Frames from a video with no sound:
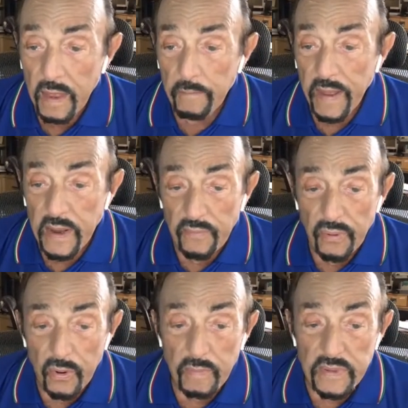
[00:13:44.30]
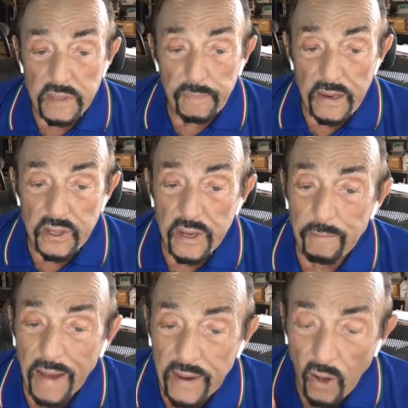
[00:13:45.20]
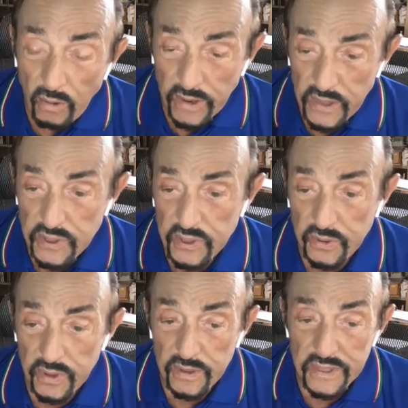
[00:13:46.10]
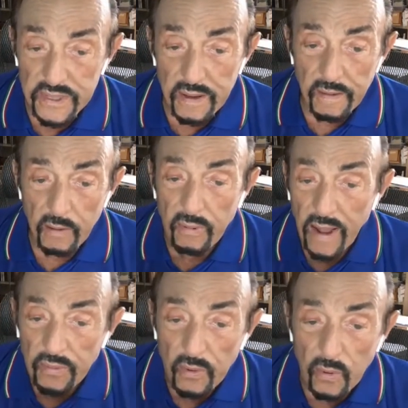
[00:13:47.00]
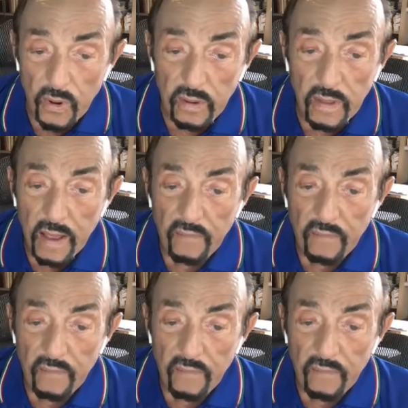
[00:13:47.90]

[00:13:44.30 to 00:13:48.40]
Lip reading: many of whom, especially minority students around the world,